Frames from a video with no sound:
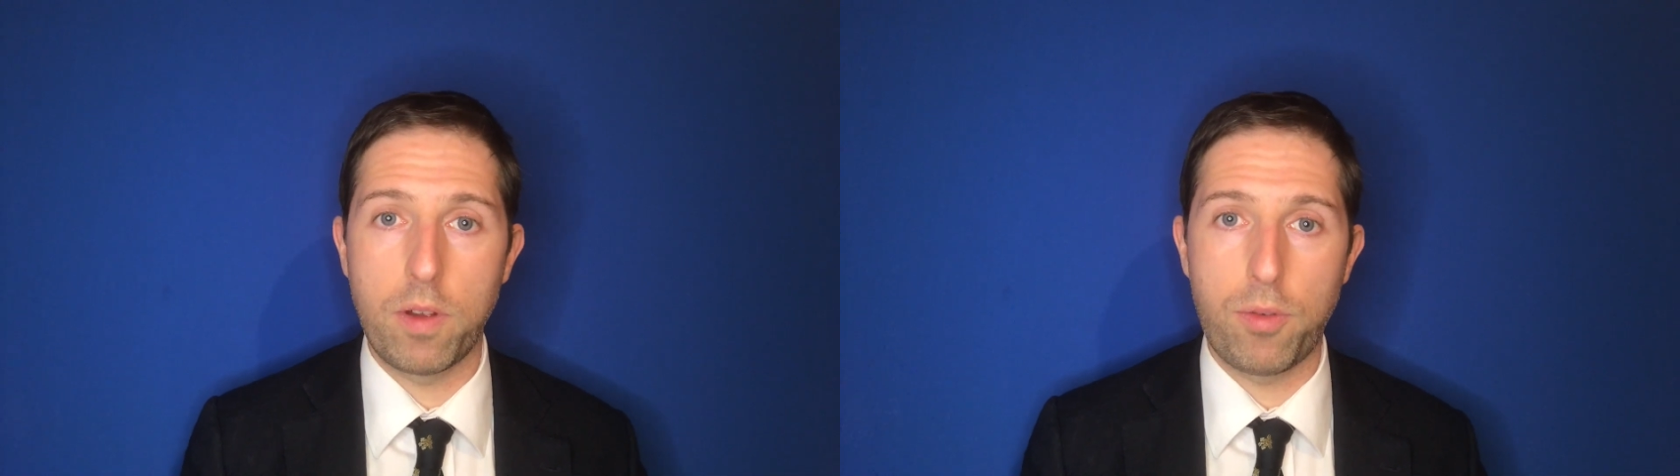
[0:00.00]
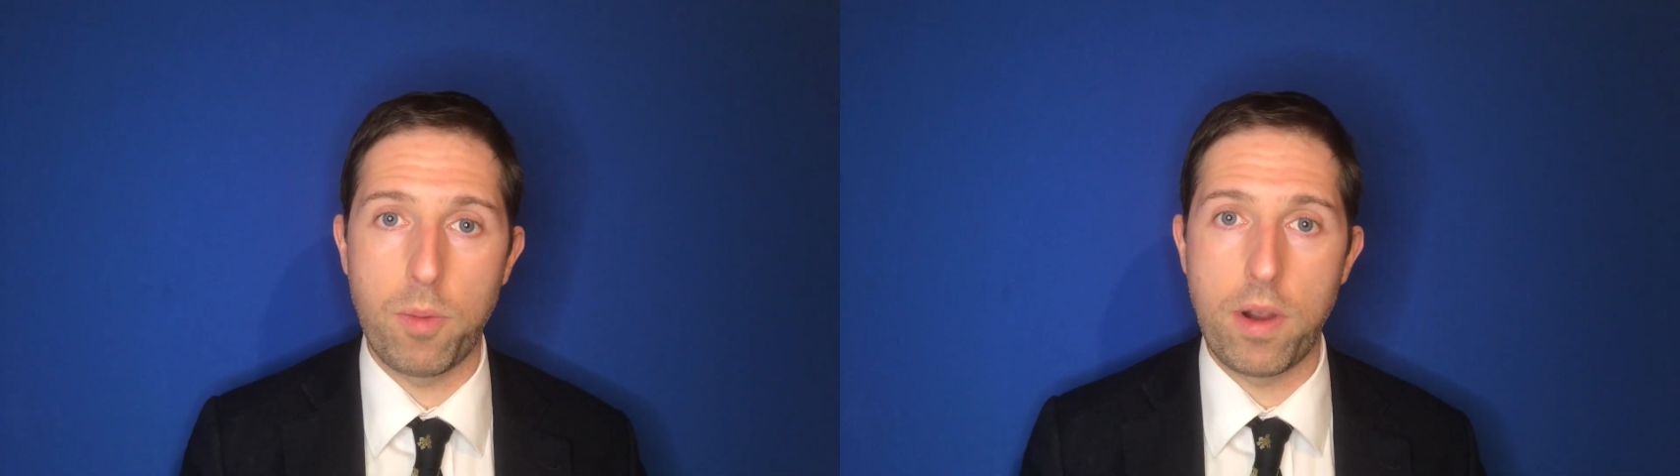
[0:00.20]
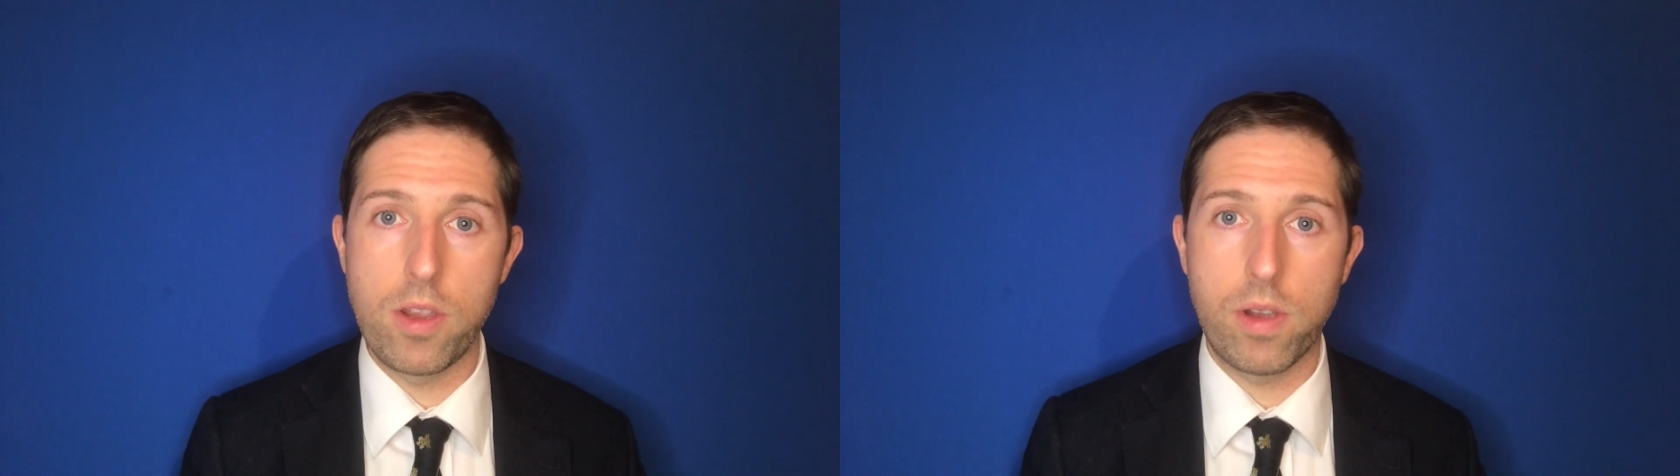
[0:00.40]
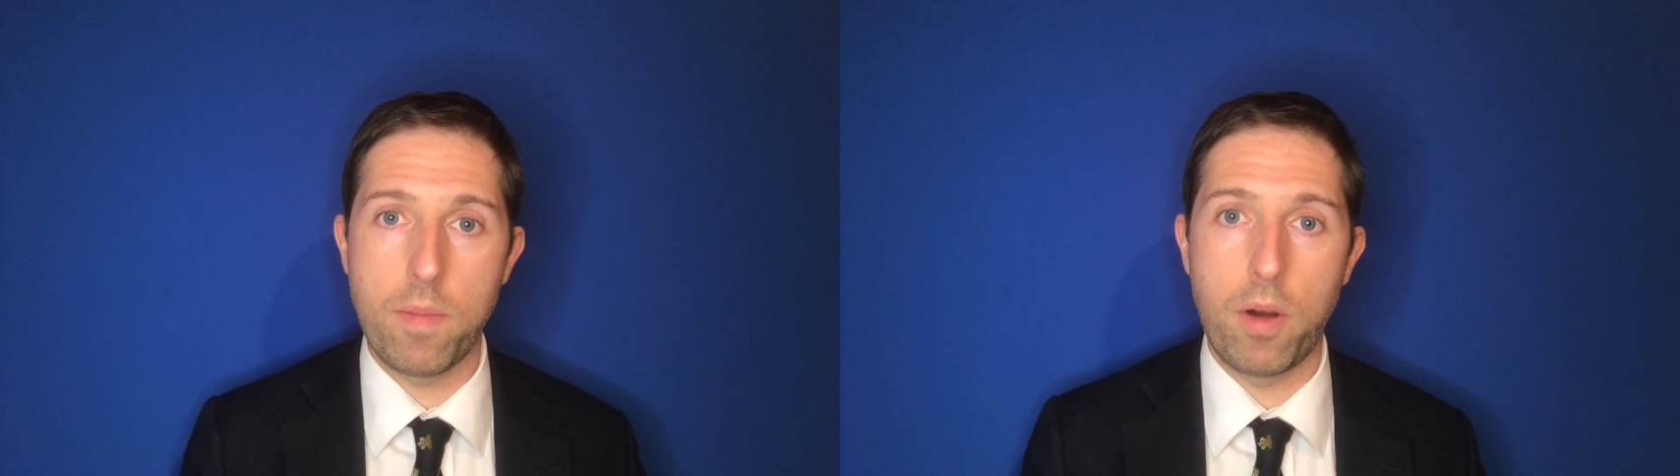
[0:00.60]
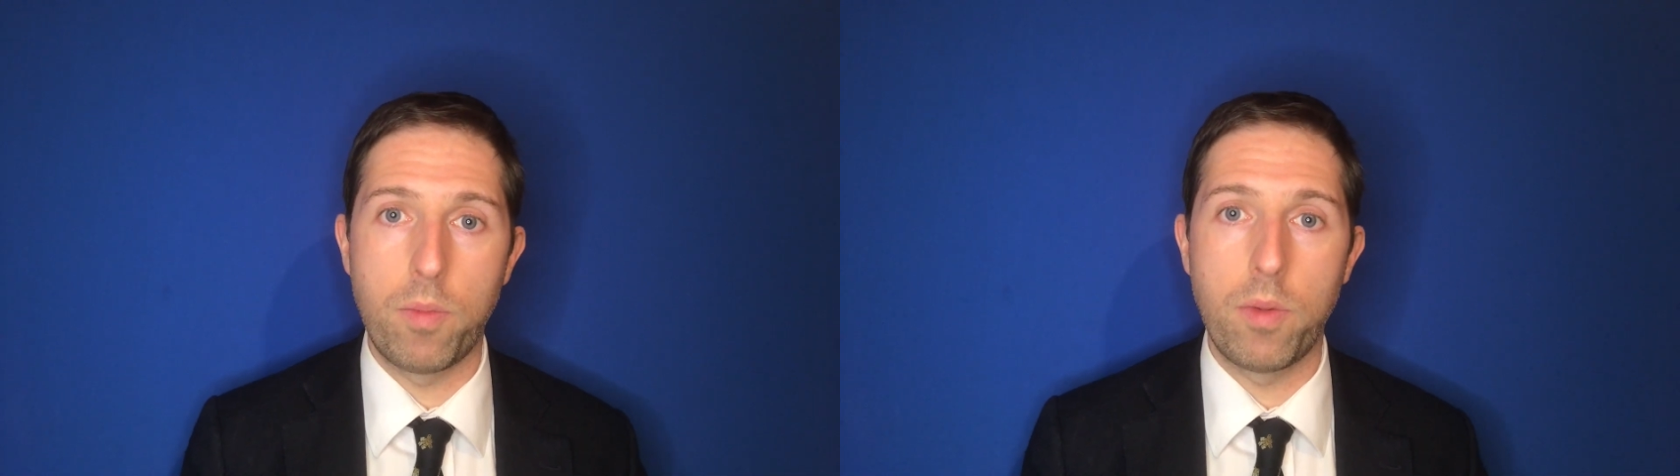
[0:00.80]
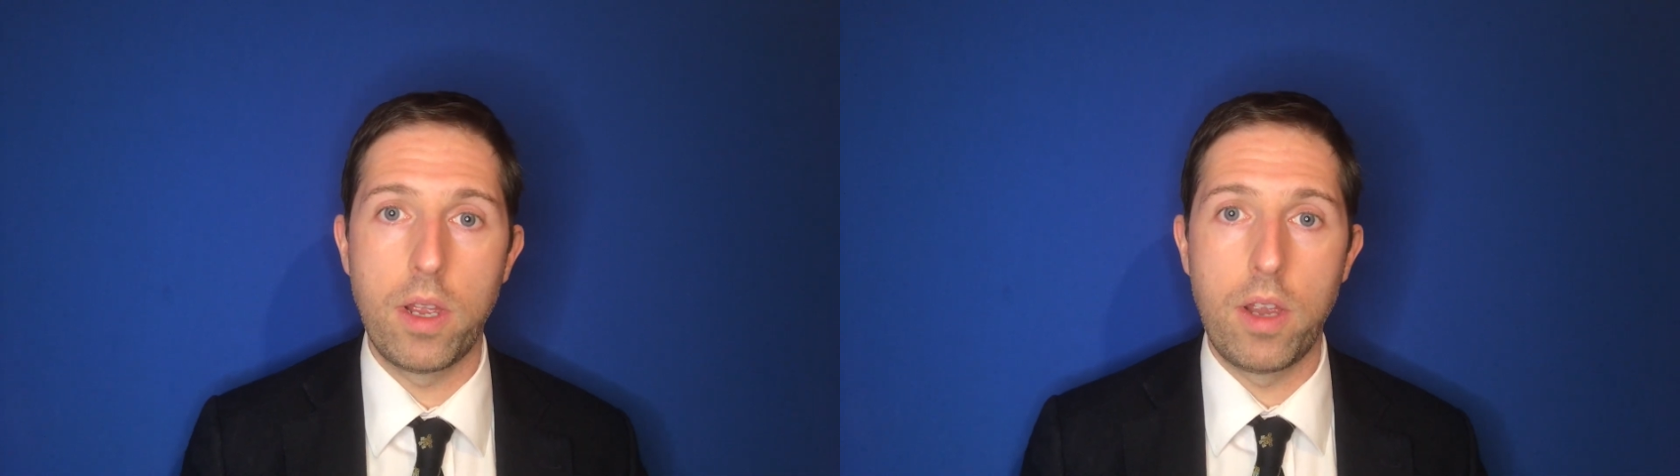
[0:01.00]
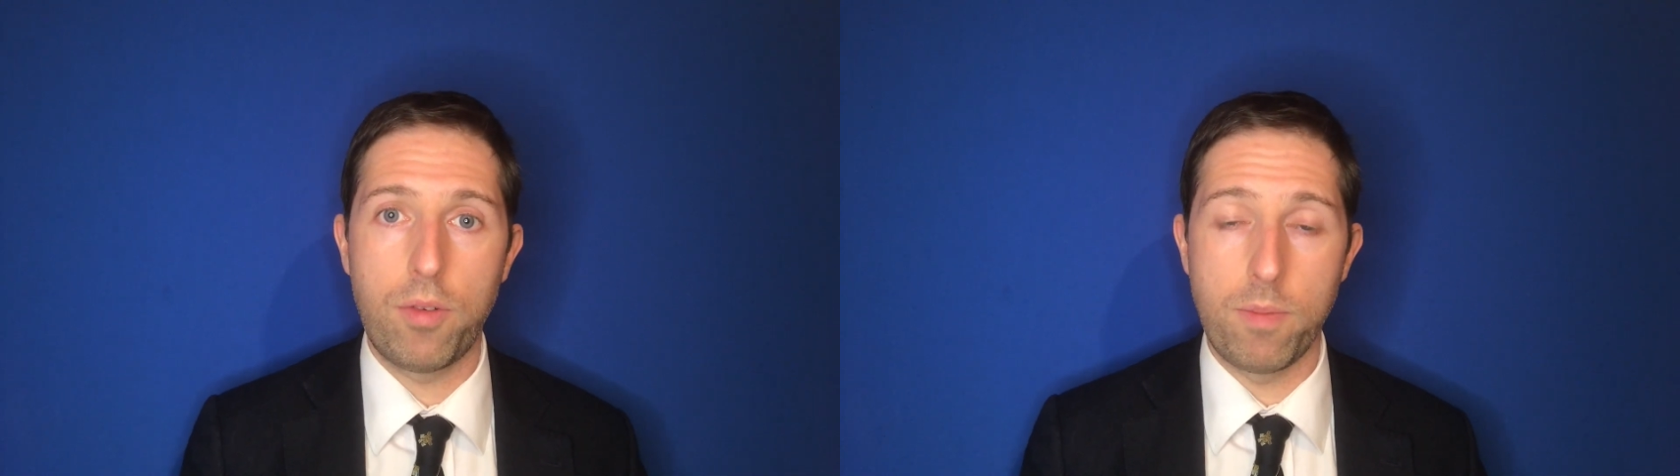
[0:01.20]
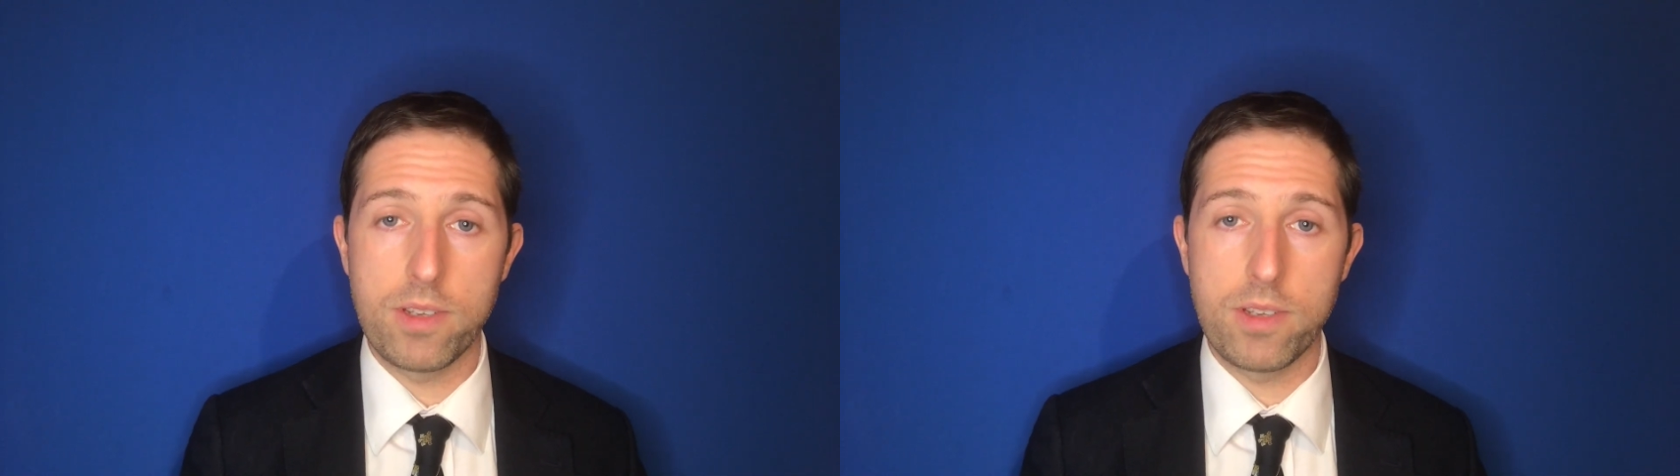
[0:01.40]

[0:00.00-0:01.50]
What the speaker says: from when you come home from